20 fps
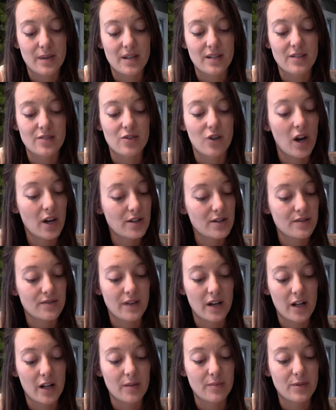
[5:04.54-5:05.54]
has not
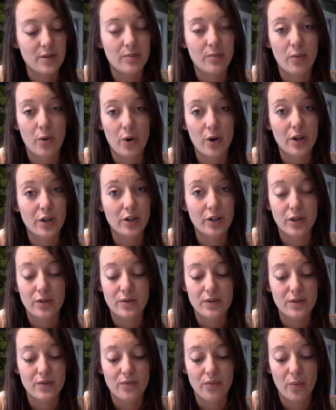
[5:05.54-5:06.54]
developed a more
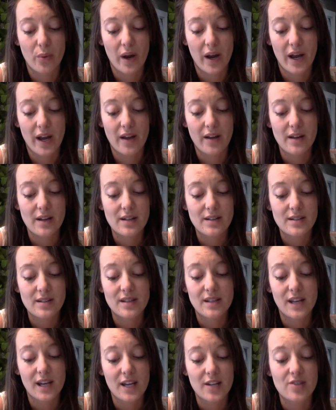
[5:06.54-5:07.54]
inclusive way to
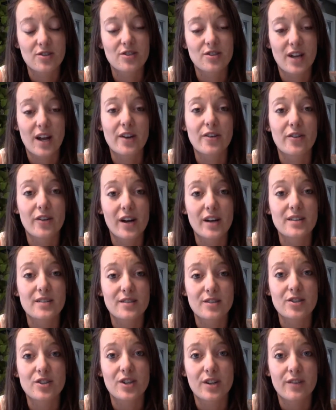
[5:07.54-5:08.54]
gauge standardized
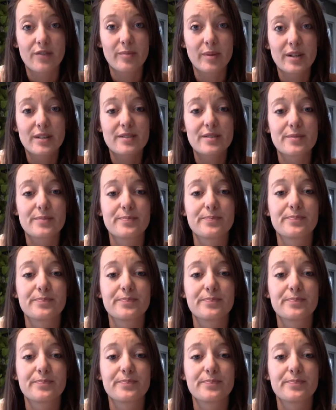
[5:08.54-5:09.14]
achievement.